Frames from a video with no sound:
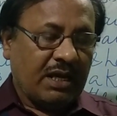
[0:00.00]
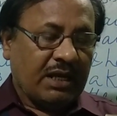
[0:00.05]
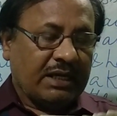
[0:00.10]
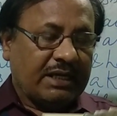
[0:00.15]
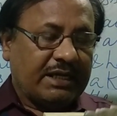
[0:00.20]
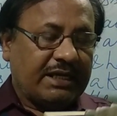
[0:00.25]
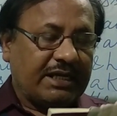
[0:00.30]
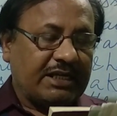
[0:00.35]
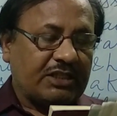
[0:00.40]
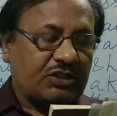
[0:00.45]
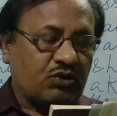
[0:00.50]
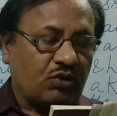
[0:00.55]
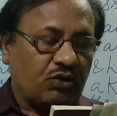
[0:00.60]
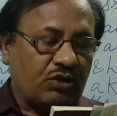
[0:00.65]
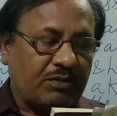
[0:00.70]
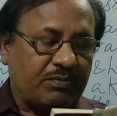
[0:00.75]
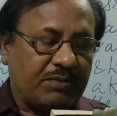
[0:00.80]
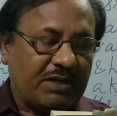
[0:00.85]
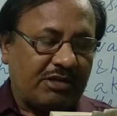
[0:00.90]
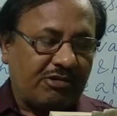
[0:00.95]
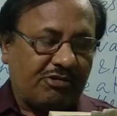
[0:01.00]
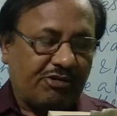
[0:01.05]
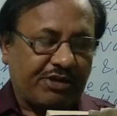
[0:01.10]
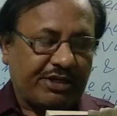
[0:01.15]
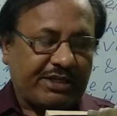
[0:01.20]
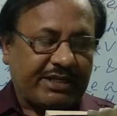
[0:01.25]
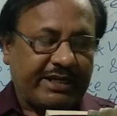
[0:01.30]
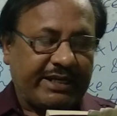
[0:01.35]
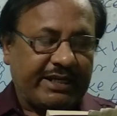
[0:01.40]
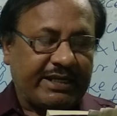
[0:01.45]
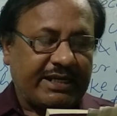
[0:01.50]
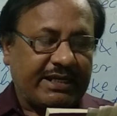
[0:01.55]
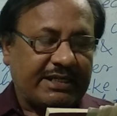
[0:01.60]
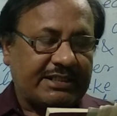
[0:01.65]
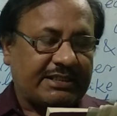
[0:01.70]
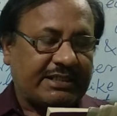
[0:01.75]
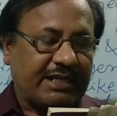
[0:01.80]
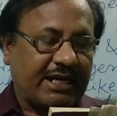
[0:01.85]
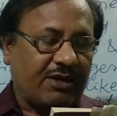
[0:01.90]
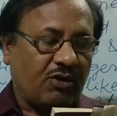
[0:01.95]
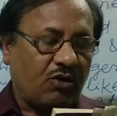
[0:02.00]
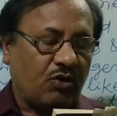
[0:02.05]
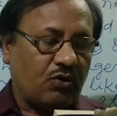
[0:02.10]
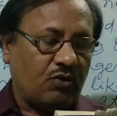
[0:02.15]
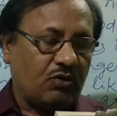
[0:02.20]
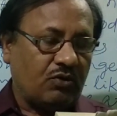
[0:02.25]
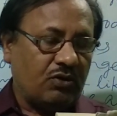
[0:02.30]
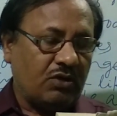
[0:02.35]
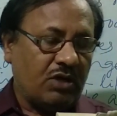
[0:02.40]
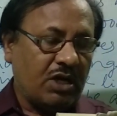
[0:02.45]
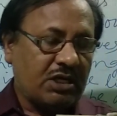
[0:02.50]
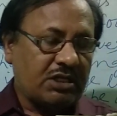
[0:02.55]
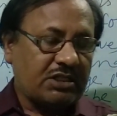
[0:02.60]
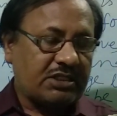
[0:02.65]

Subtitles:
He should be lurking in shadow,